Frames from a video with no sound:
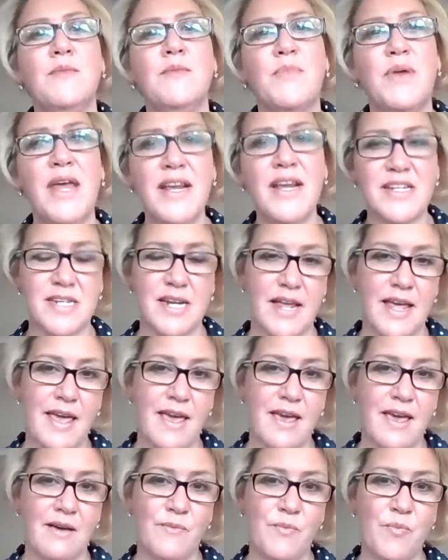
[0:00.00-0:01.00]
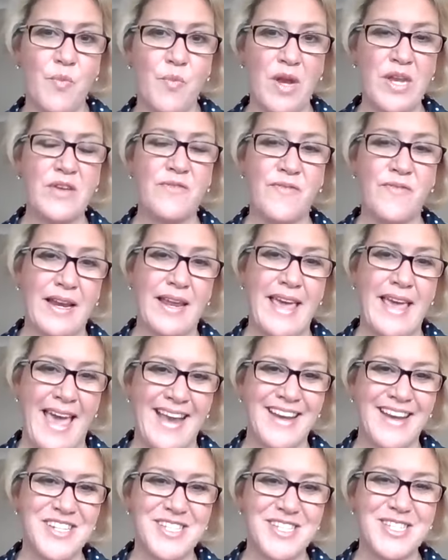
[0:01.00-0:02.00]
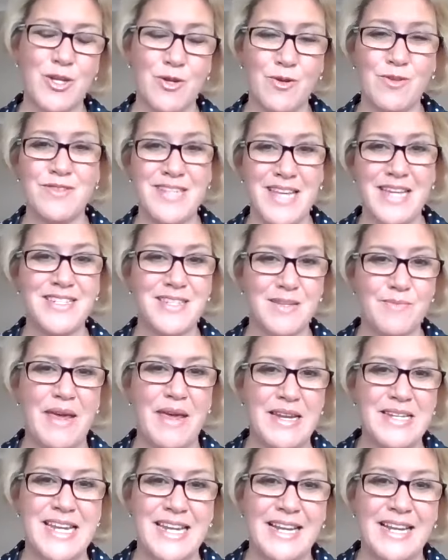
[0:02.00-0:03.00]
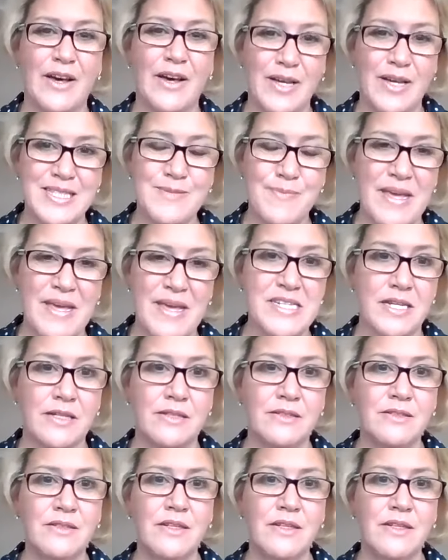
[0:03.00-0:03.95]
but actually when you're feeling anxious you tend to meet deadlines better